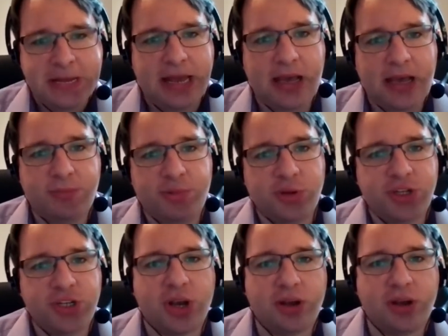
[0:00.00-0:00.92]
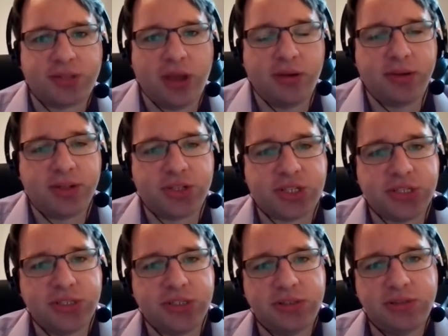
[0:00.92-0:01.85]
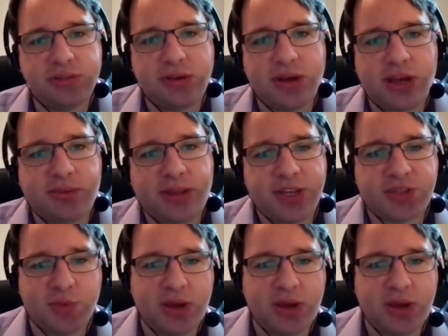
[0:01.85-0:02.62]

a bully child going to a place